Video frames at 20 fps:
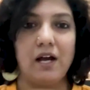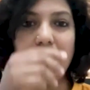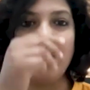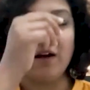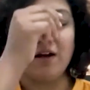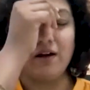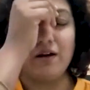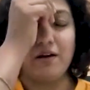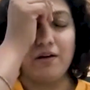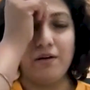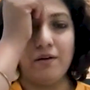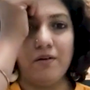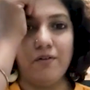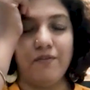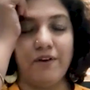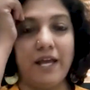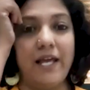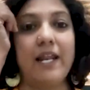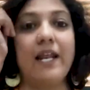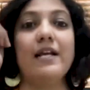
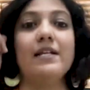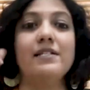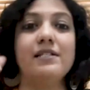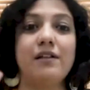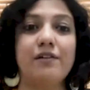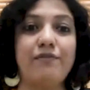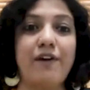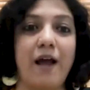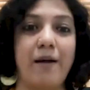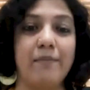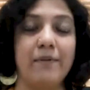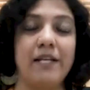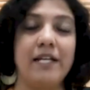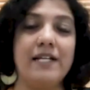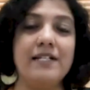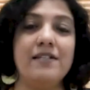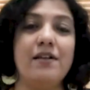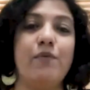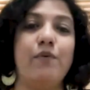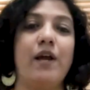Whereas the
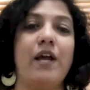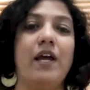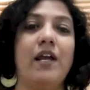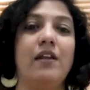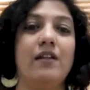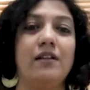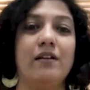family is aware,